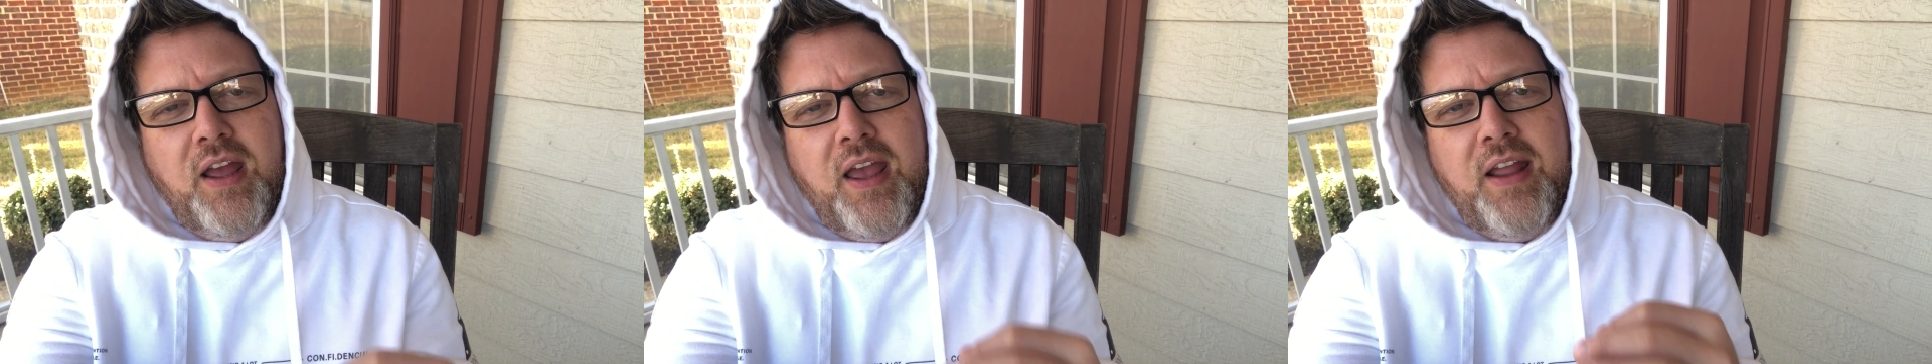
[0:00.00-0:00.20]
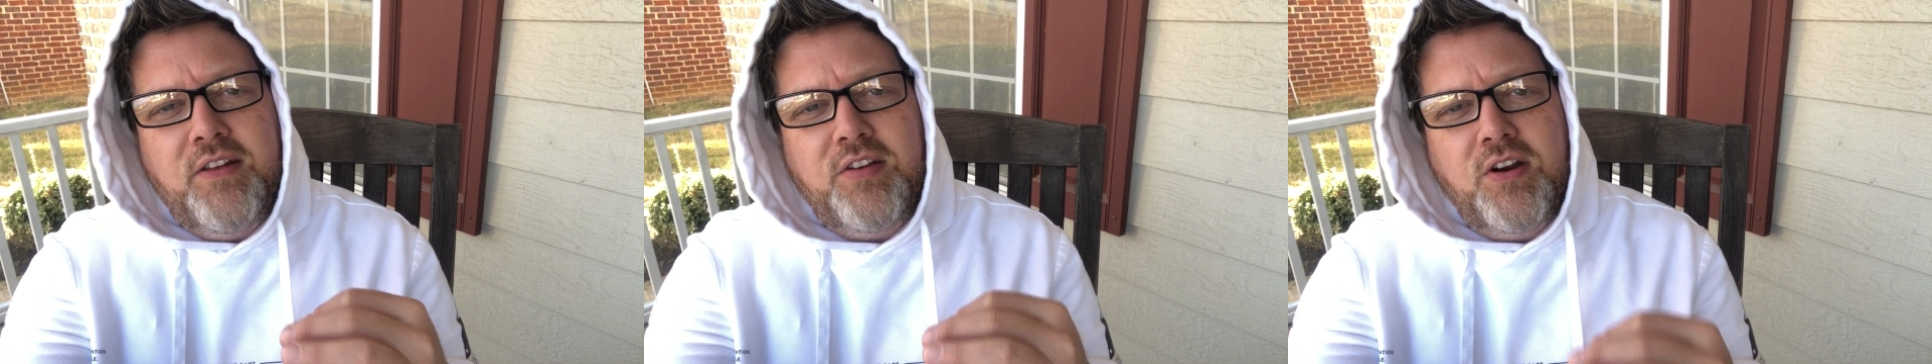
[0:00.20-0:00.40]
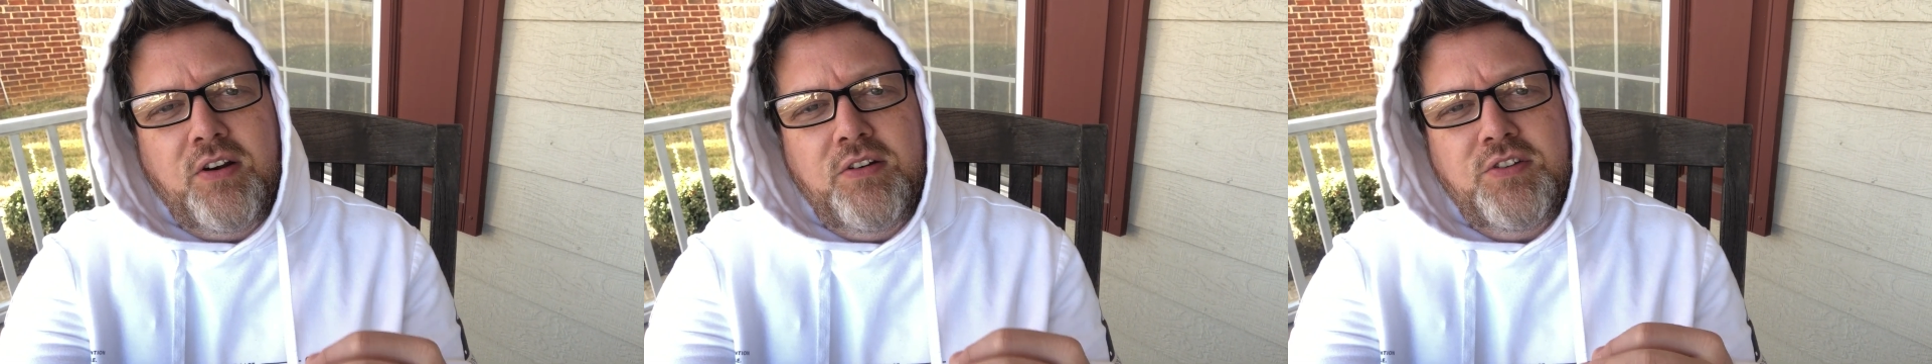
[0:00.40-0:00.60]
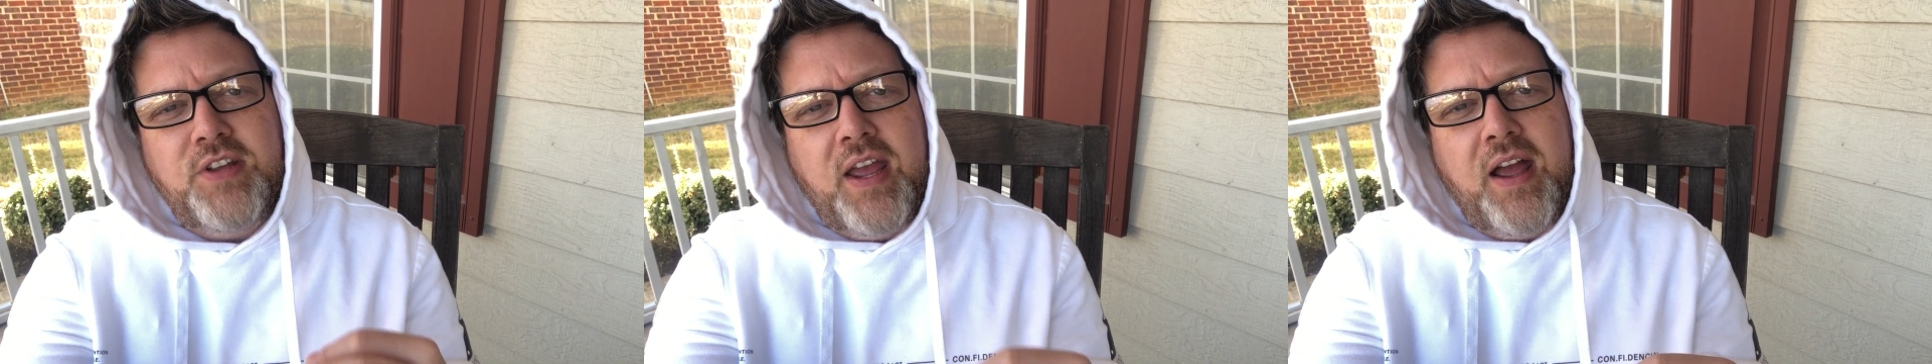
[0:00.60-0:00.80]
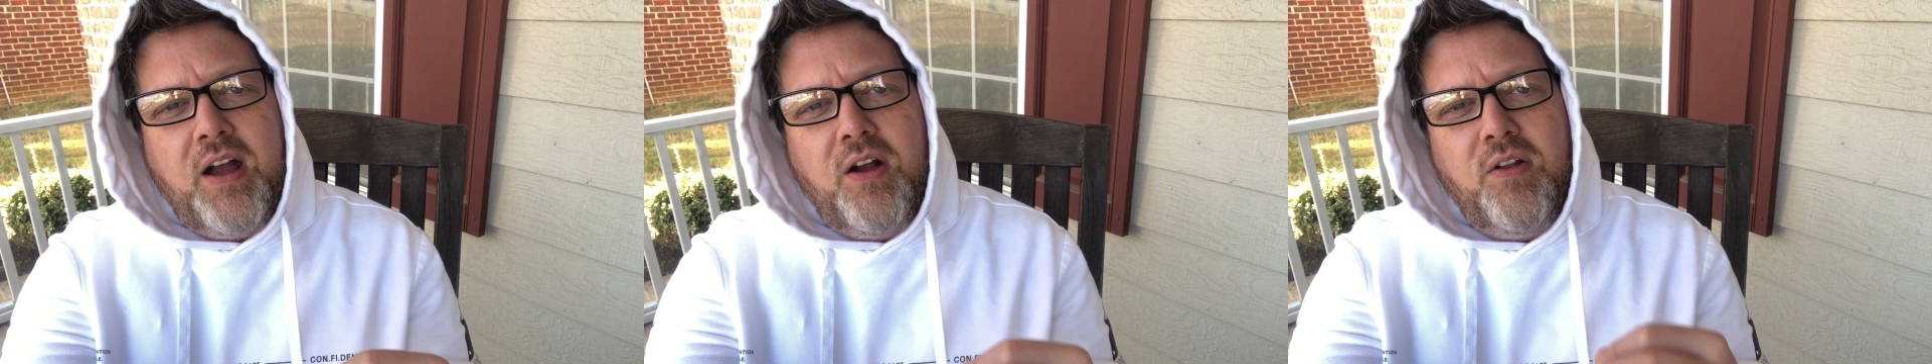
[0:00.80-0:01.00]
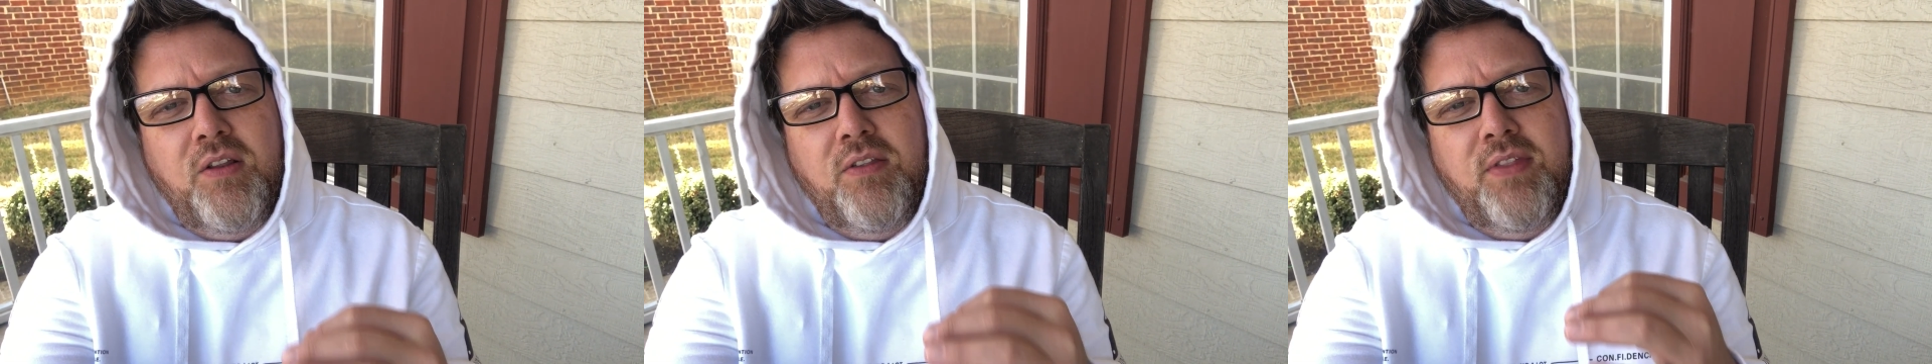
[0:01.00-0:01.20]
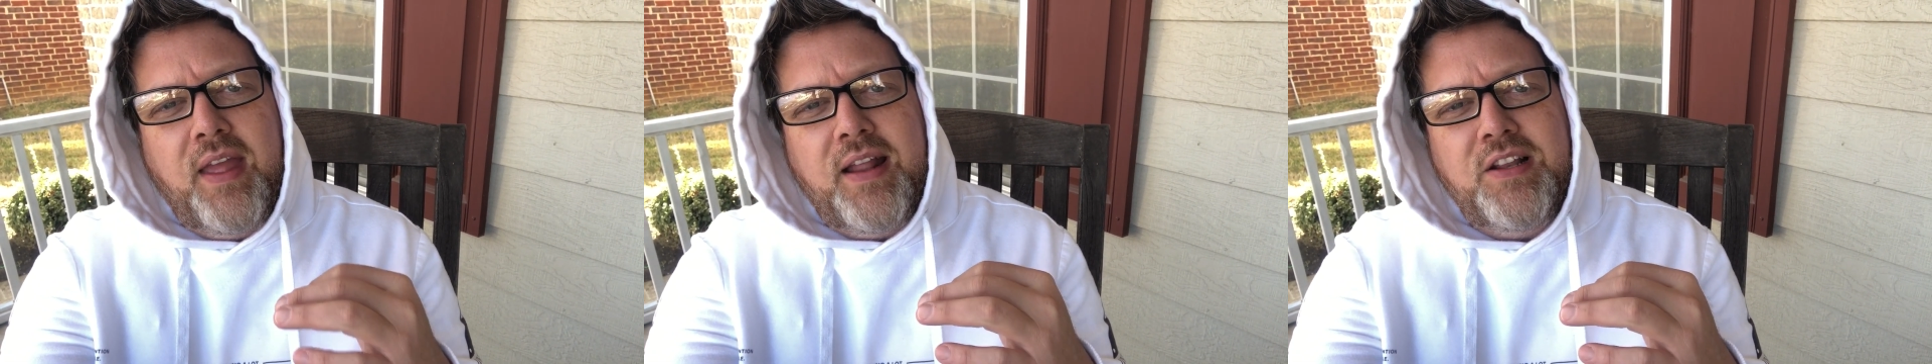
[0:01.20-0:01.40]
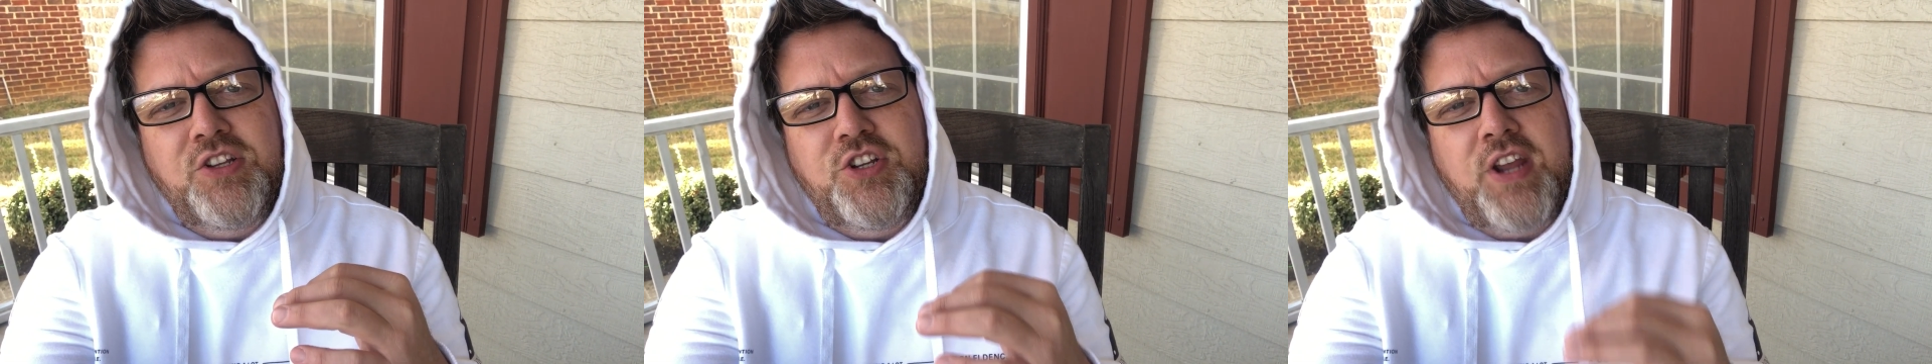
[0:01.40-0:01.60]
it turns out
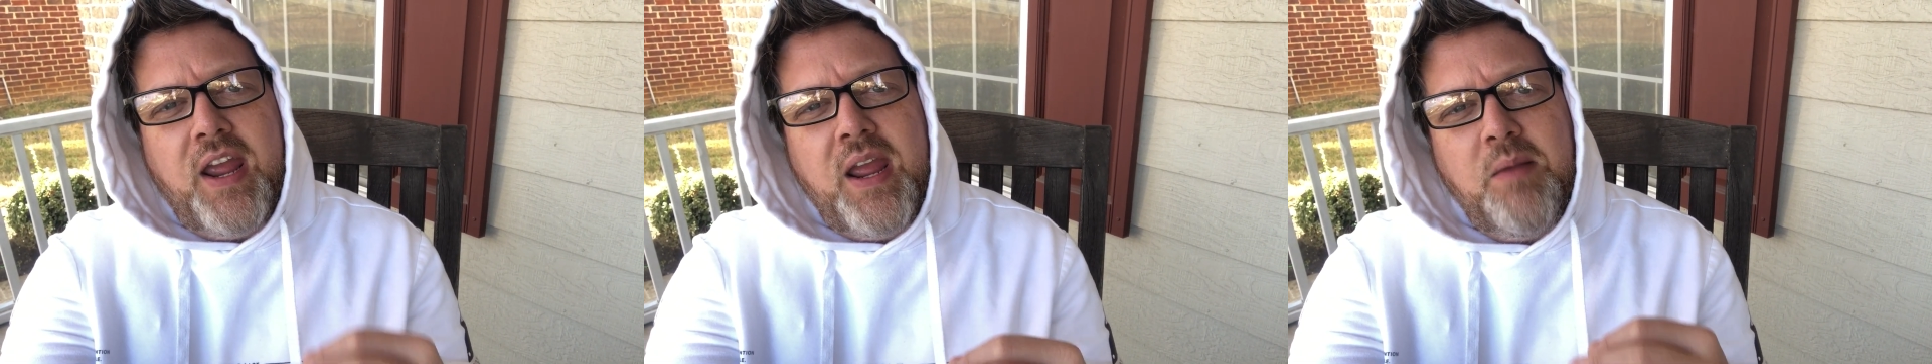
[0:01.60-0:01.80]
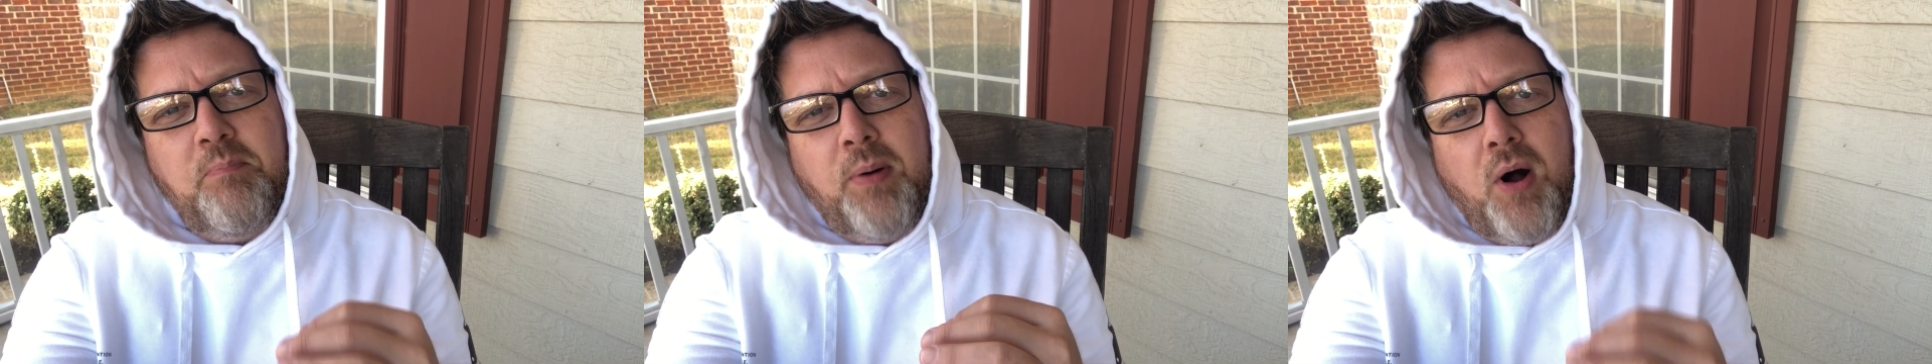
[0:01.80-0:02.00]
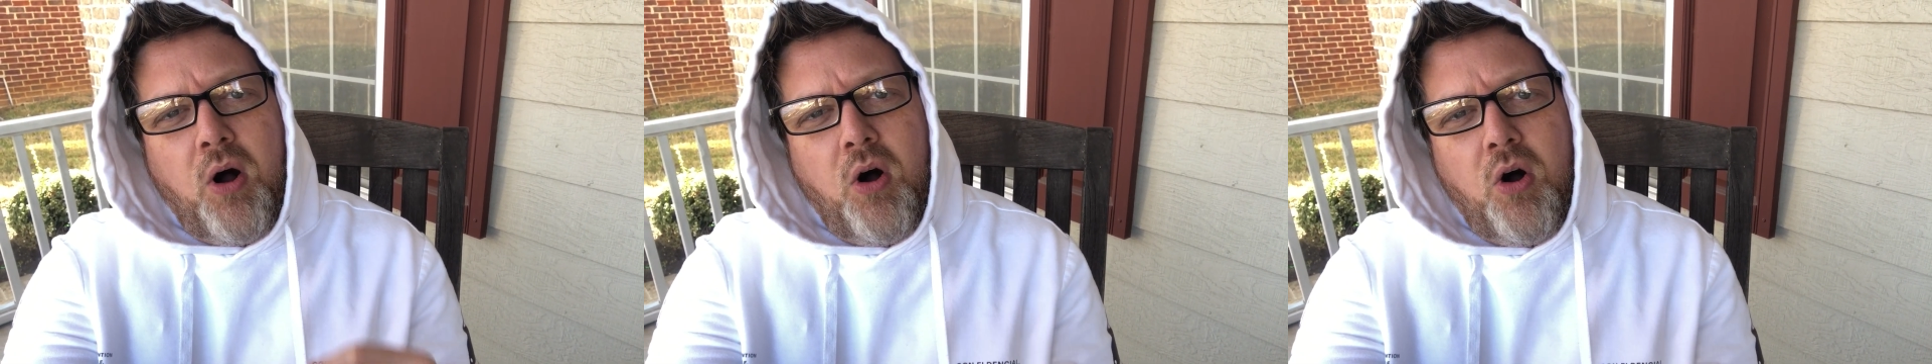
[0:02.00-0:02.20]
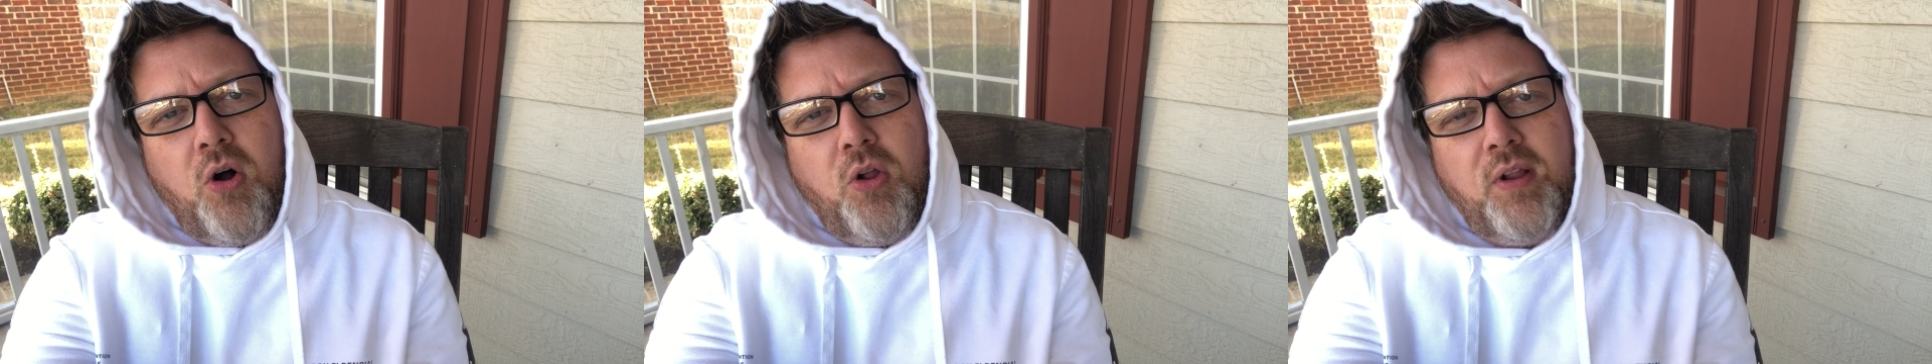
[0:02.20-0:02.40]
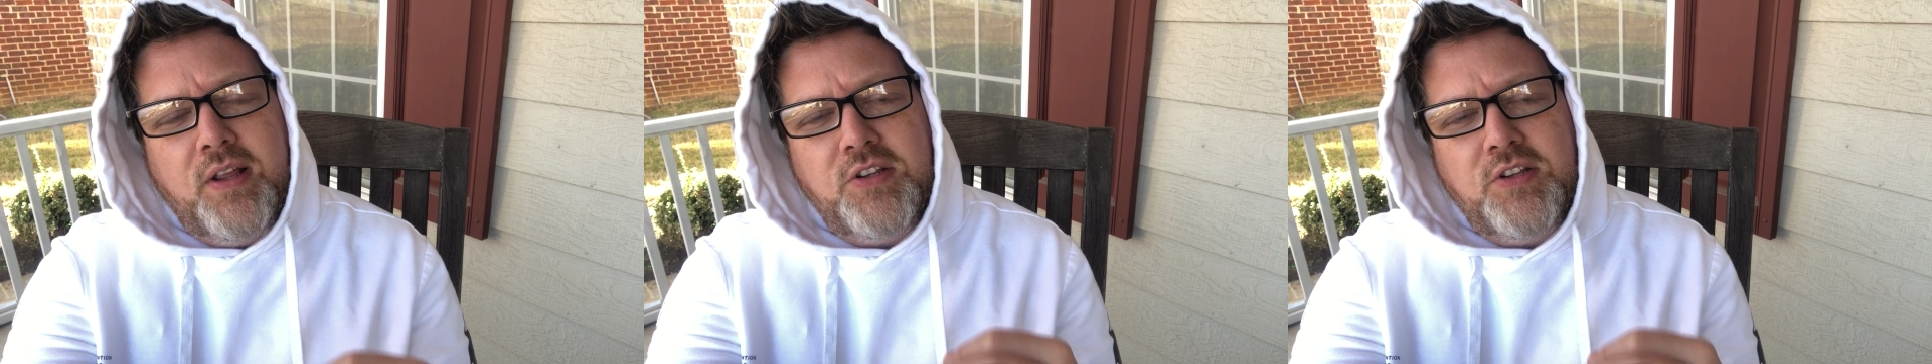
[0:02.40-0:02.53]
that Jake Paul